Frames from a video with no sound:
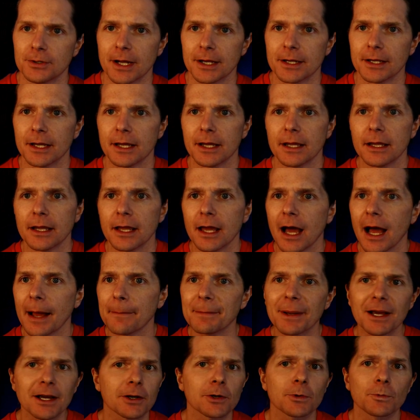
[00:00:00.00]
I'm
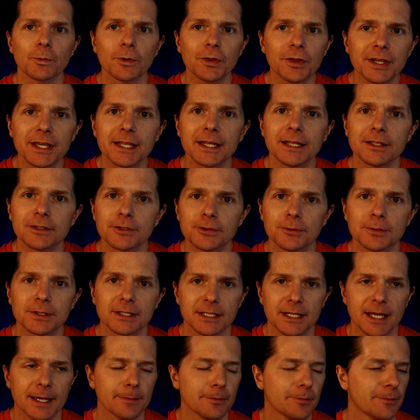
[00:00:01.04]
not going to really get into it
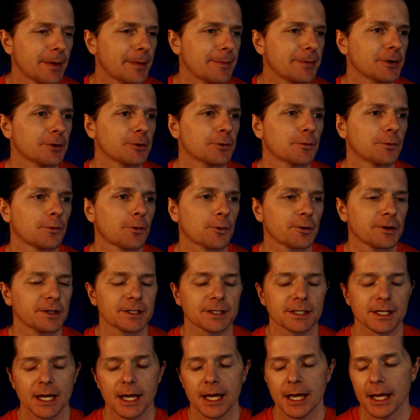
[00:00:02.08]
today, but maybe going forward,
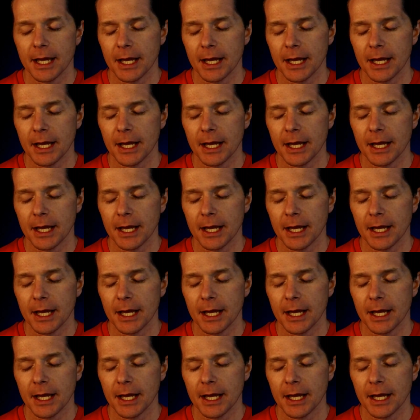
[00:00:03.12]
is